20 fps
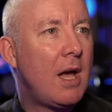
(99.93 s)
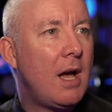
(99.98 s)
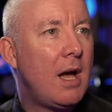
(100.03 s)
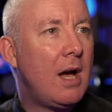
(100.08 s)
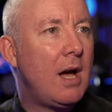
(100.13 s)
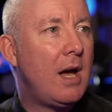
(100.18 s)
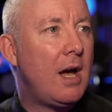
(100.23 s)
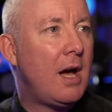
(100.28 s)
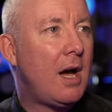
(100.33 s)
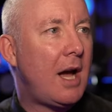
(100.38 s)

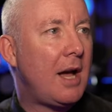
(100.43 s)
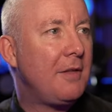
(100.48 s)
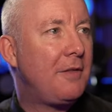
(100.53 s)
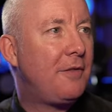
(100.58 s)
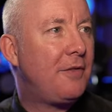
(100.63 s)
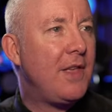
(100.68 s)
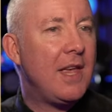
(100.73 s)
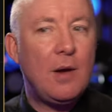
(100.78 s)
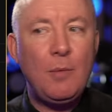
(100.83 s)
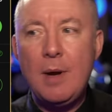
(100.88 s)
uh, I
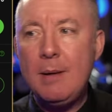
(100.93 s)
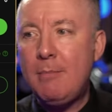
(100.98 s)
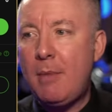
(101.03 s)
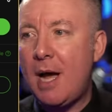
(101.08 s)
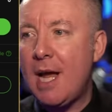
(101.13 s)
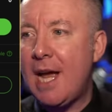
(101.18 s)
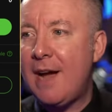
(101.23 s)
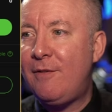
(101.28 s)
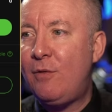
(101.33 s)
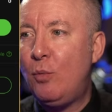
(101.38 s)
think we
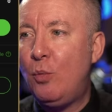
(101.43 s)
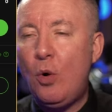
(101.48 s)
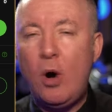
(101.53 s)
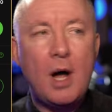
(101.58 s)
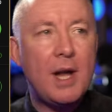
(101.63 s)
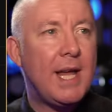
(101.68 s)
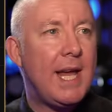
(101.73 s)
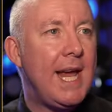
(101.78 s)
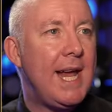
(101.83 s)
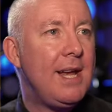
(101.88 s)
might have
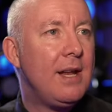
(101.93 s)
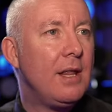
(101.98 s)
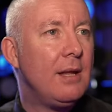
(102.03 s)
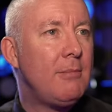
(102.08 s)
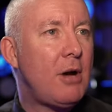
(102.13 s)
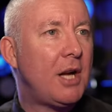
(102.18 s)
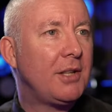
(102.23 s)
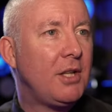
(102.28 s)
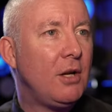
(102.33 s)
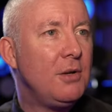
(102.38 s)
one in at
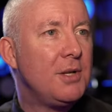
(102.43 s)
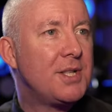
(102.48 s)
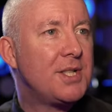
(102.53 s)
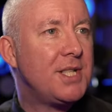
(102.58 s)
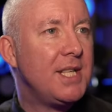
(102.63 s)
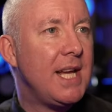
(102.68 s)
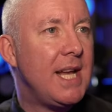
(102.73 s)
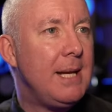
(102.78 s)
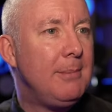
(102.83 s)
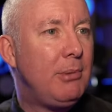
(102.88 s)
the I don't
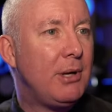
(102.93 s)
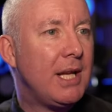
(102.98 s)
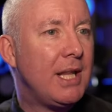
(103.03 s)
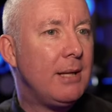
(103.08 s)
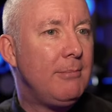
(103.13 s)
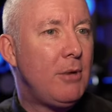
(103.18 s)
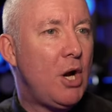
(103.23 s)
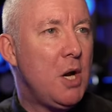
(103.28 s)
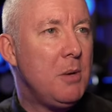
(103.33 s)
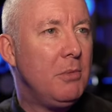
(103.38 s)
see anybody
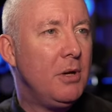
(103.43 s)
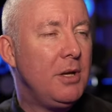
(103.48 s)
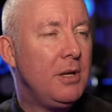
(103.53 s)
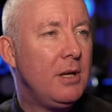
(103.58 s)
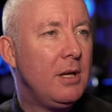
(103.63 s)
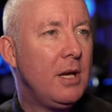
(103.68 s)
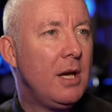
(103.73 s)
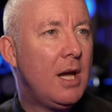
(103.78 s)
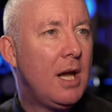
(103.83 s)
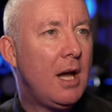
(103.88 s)
at the
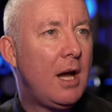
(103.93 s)
moment.